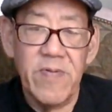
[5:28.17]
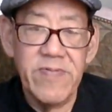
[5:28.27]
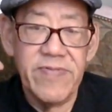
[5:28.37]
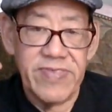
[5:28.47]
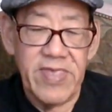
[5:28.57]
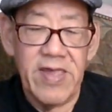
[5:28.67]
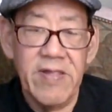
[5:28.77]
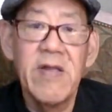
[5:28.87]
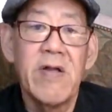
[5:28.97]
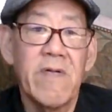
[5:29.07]

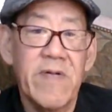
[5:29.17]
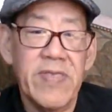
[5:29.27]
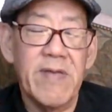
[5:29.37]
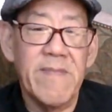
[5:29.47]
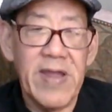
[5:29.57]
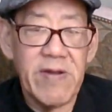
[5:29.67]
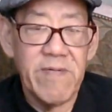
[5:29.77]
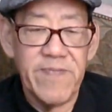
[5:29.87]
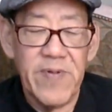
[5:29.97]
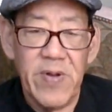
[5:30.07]
set with a
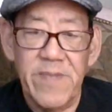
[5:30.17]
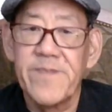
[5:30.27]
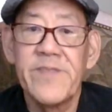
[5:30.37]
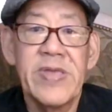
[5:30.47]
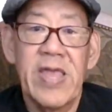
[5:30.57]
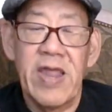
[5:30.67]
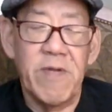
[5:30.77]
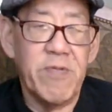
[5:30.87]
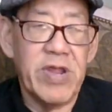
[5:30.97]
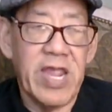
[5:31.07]
microphone.
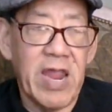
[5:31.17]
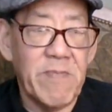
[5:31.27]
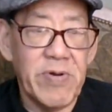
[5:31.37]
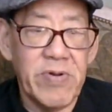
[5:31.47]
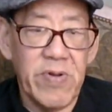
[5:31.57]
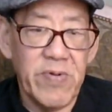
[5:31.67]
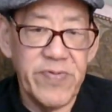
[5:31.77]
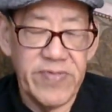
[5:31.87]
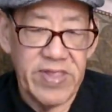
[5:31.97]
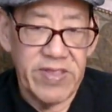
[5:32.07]
Every gamer
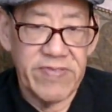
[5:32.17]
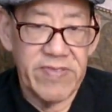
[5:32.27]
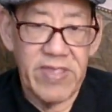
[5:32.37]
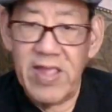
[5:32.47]
knows this.